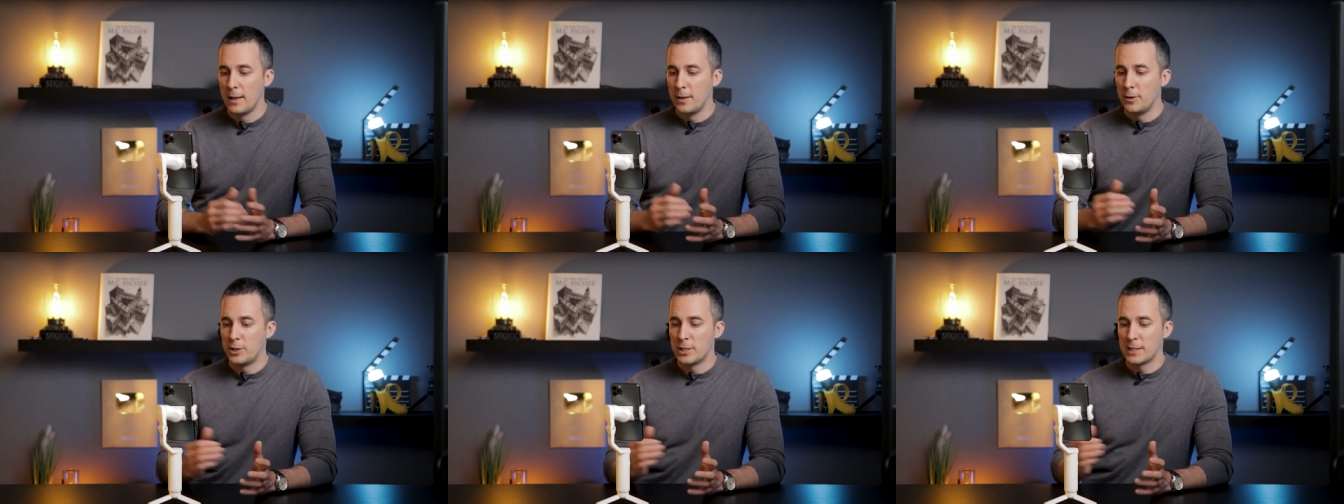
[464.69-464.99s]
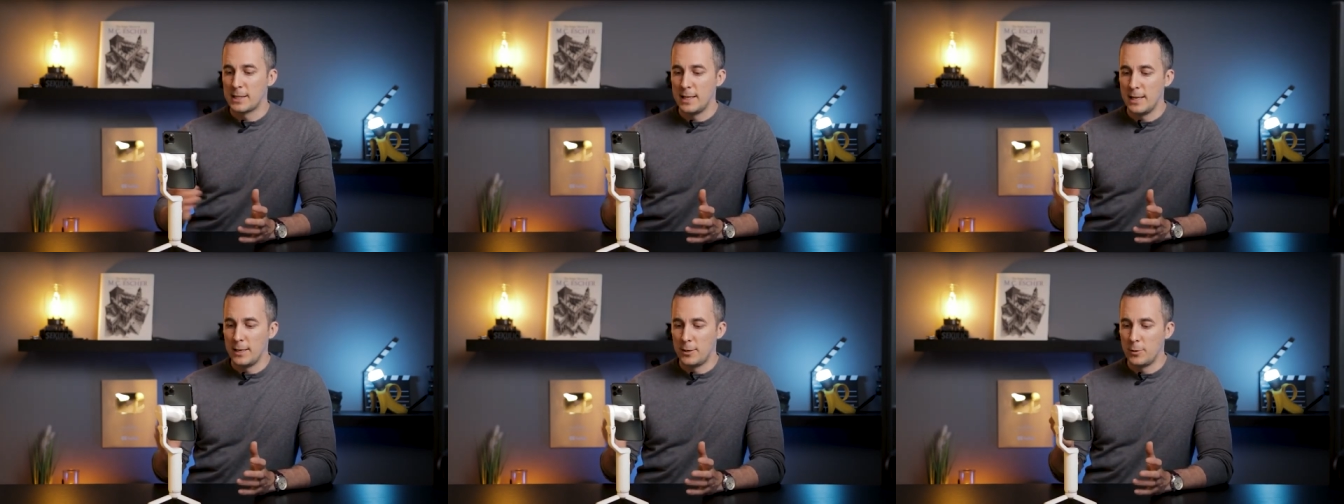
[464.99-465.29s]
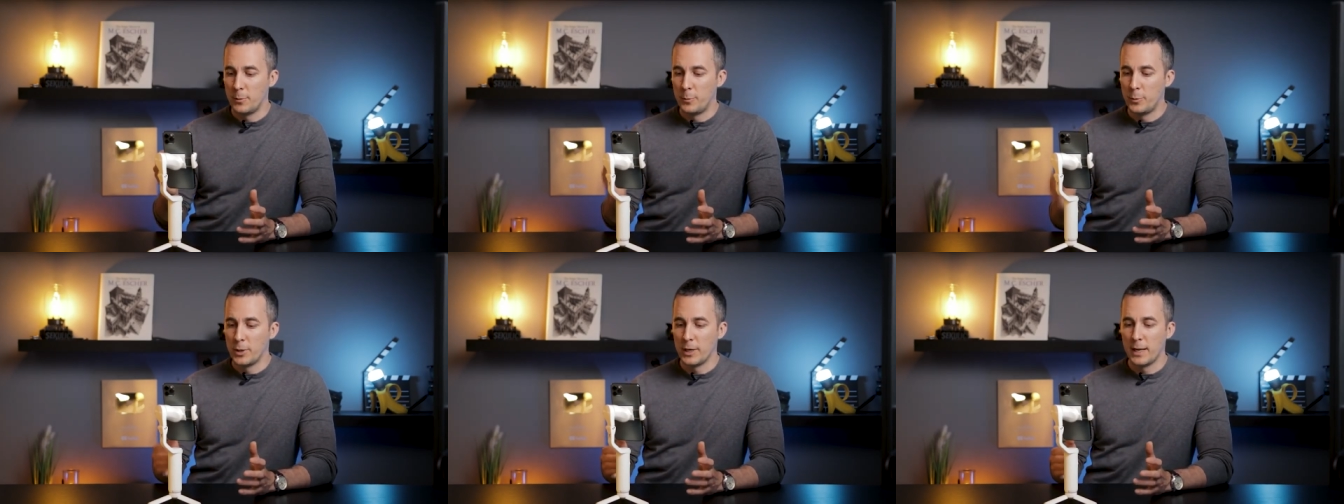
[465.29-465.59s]
You just
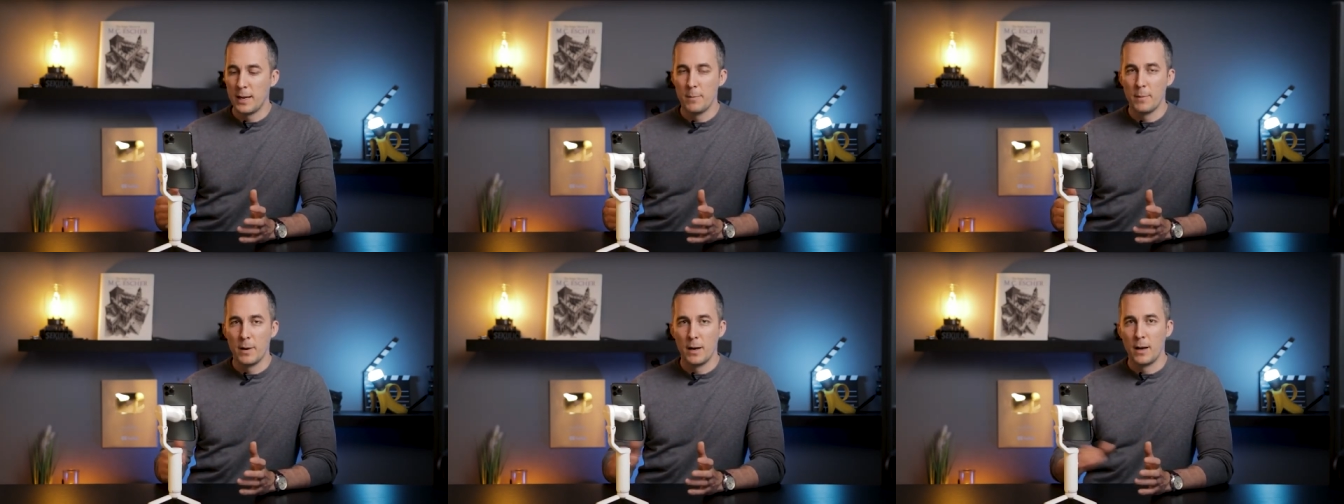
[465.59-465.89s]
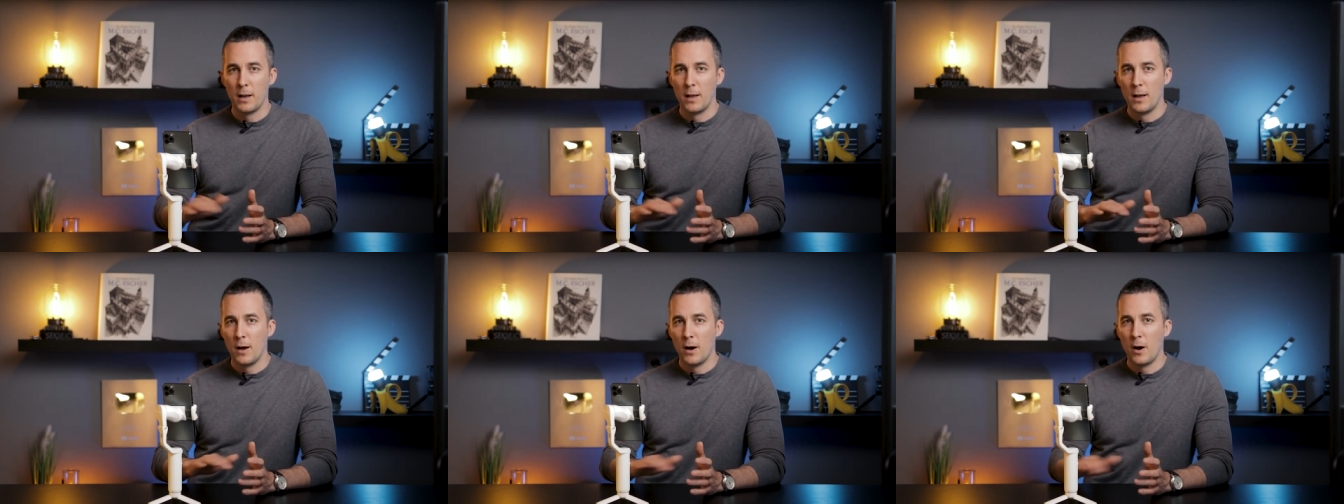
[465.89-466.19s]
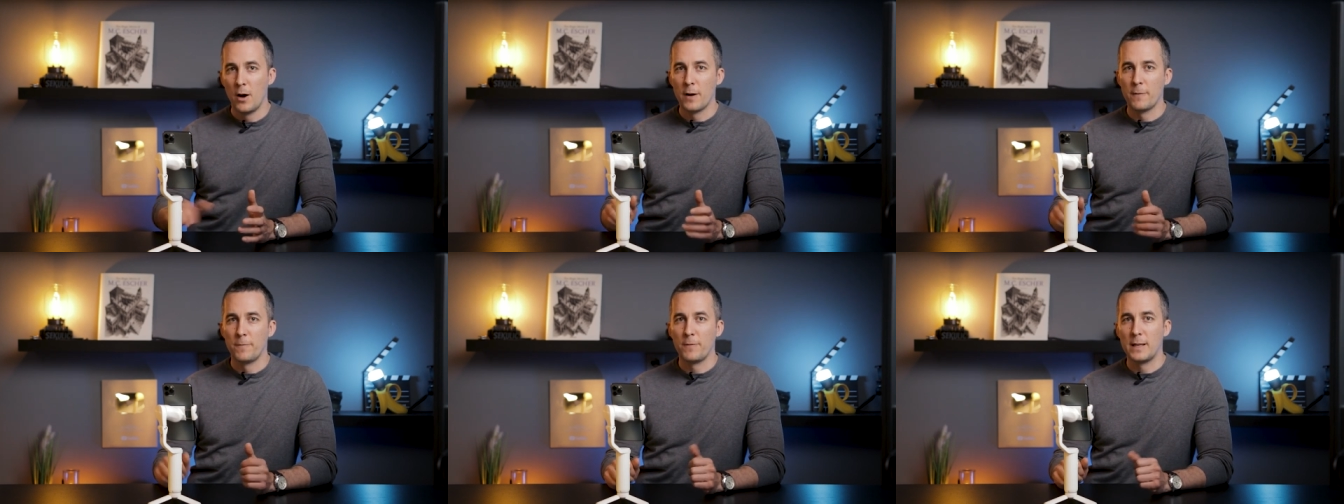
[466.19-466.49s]
need to put the gimbal
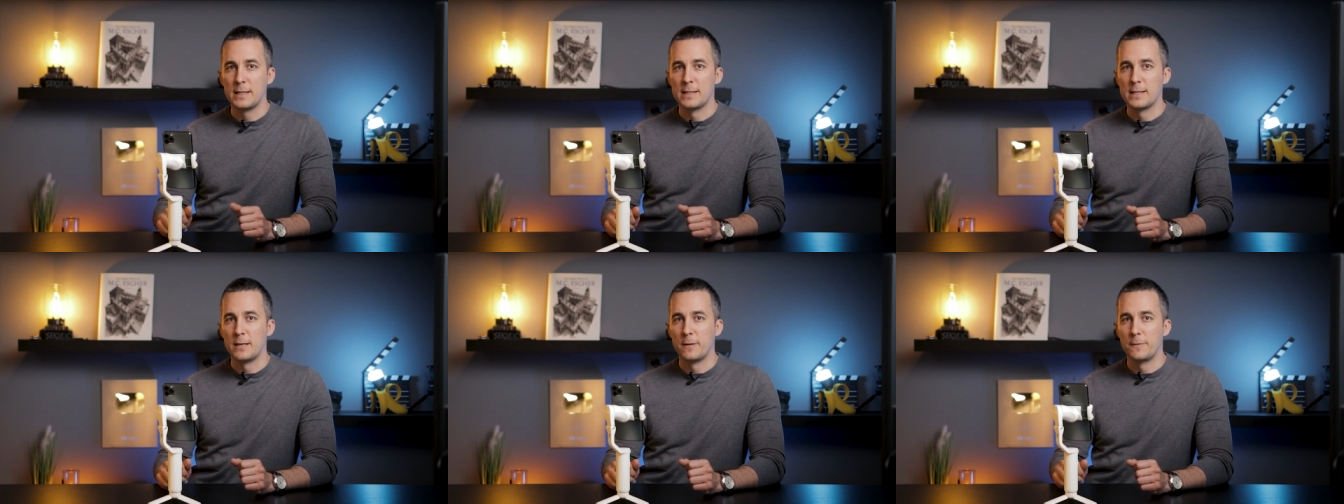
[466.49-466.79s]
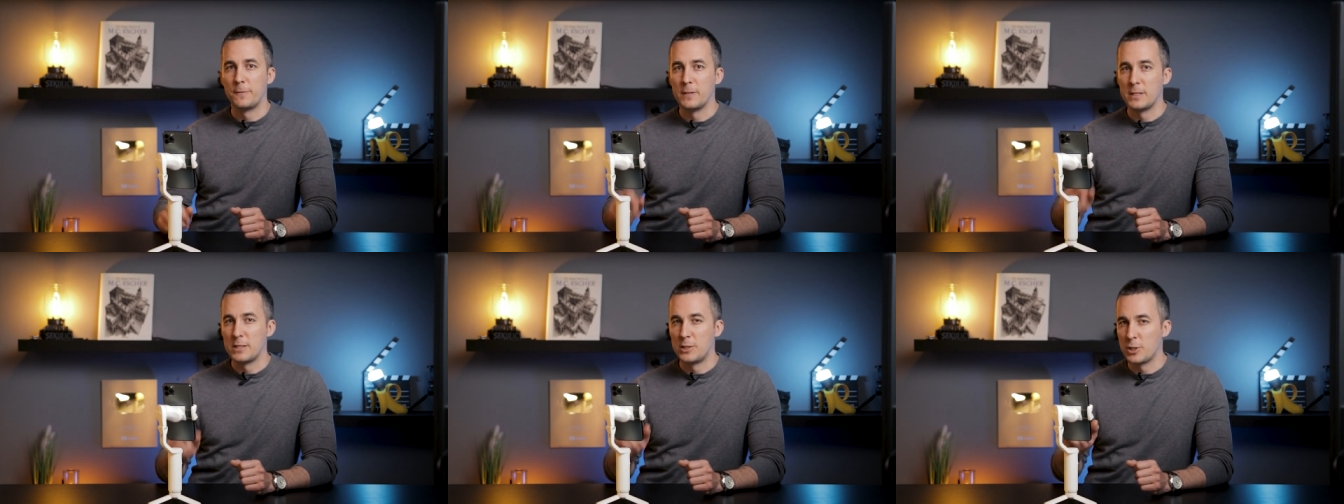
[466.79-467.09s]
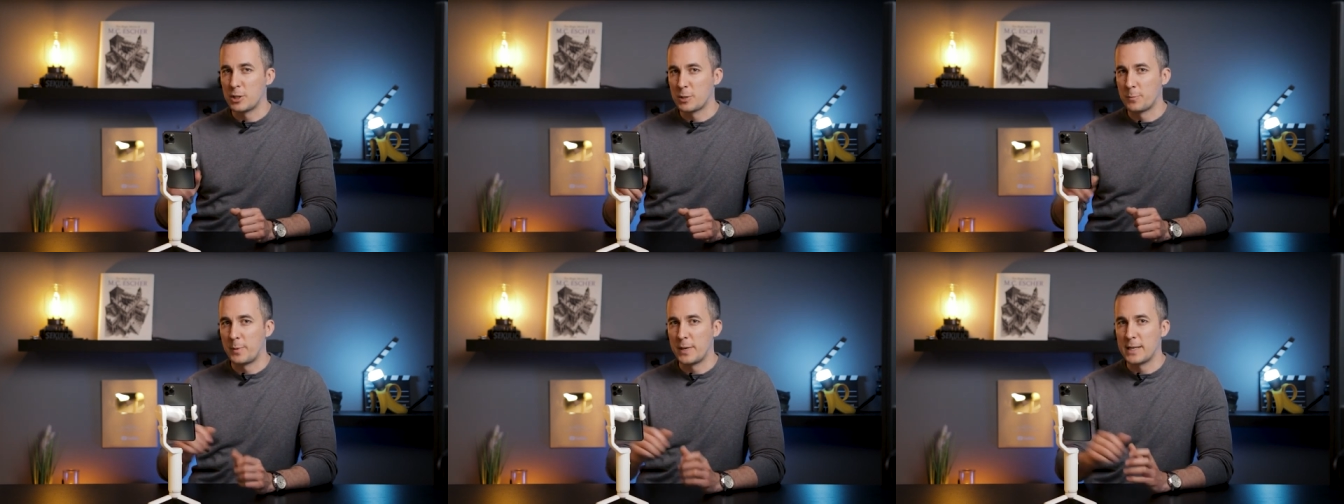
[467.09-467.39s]
on a flat surface,
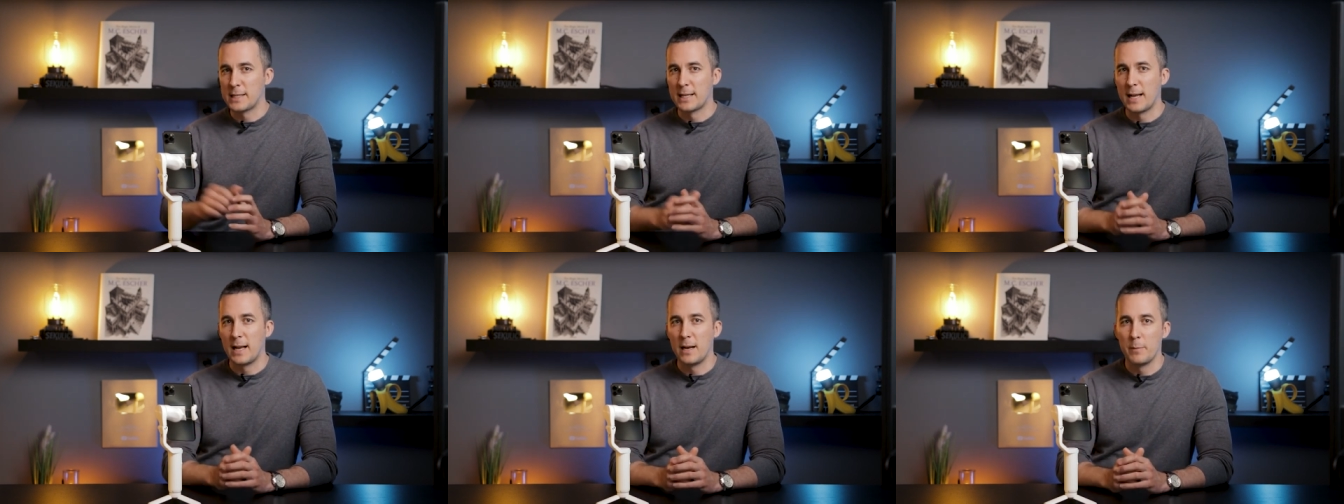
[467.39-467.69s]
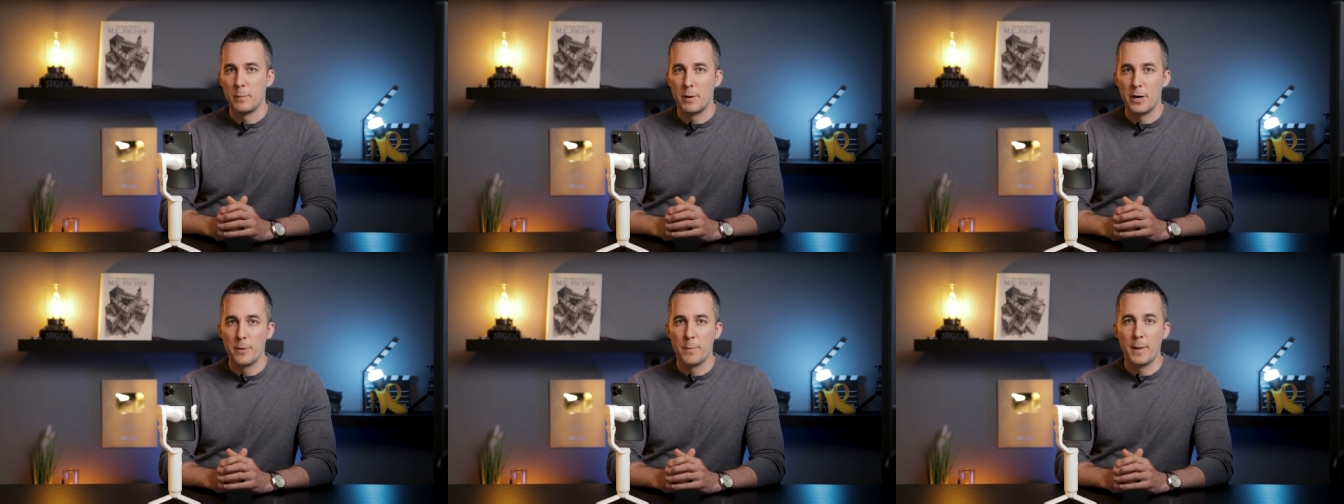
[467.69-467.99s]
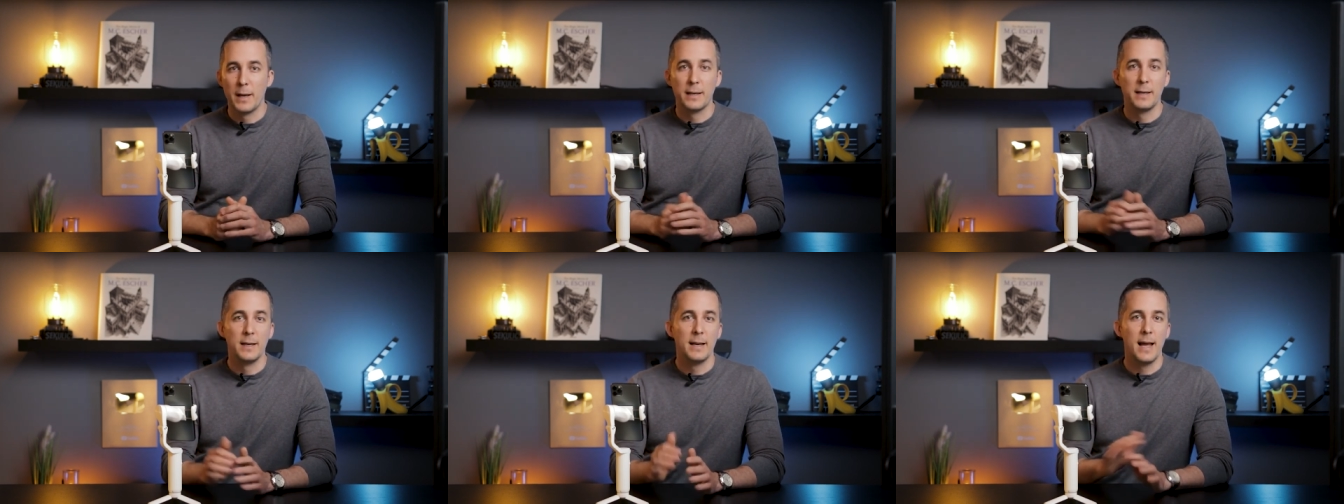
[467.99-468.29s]
just press calibrate
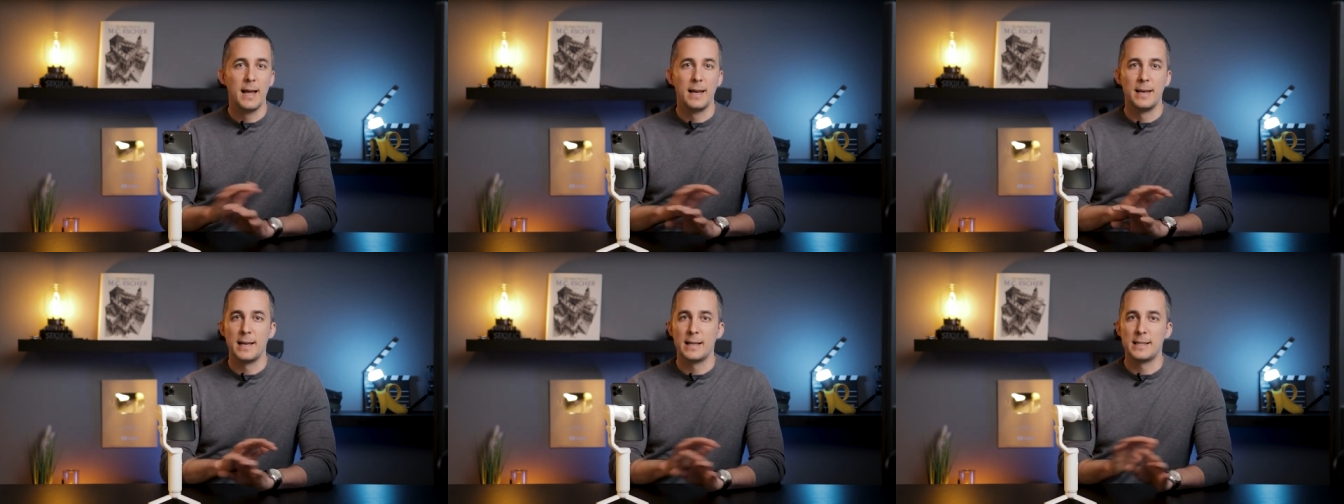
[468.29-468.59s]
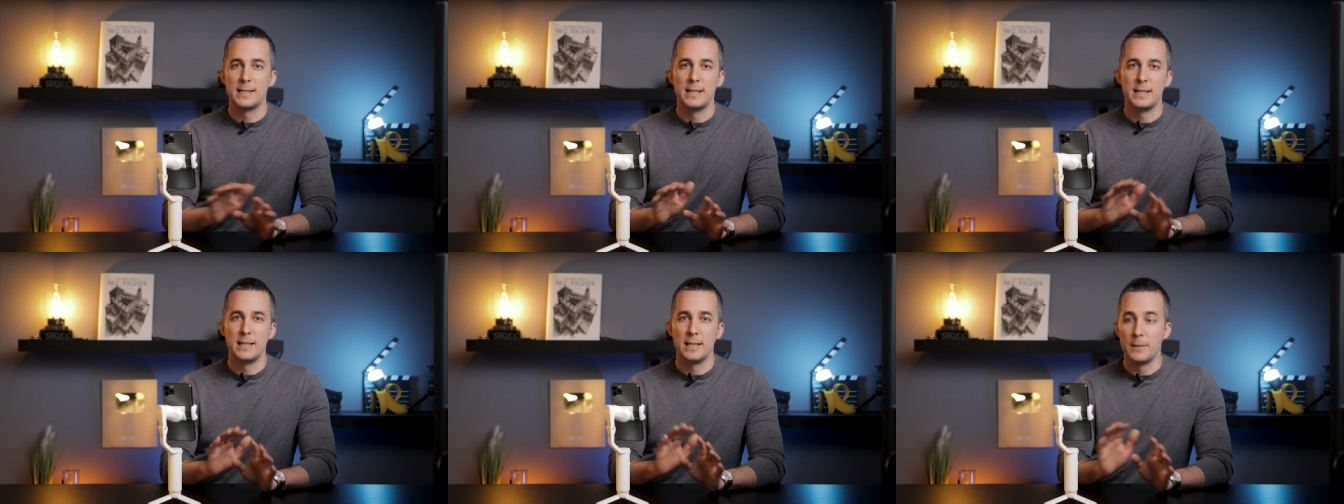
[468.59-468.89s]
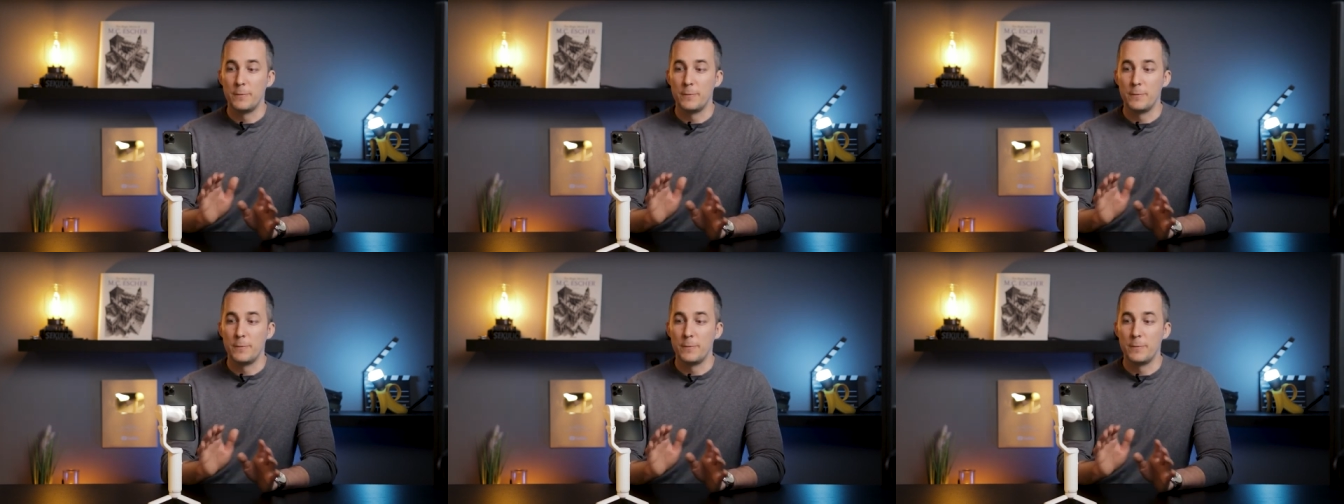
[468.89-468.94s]
button, and that's it.